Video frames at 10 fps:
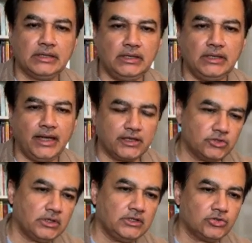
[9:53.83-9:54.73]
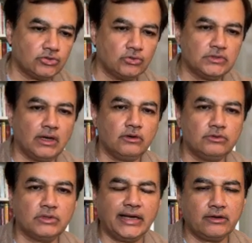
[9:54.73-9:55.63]
he actually shows how to
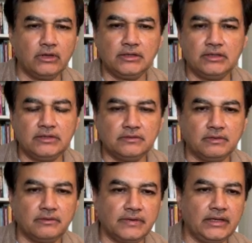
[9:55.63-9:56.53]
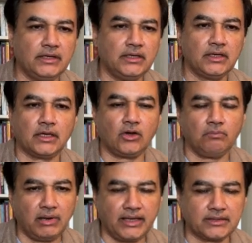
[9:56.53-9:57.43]
calculate these really
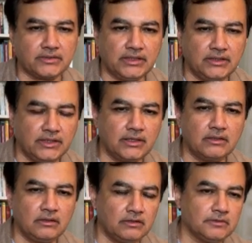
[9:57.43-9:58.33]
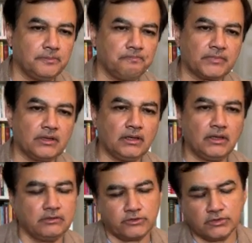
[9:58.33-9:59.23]
complex integrals.
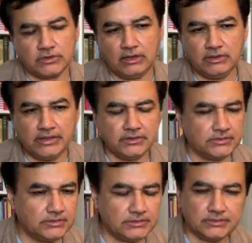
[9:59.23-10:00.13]
Of course, nowadays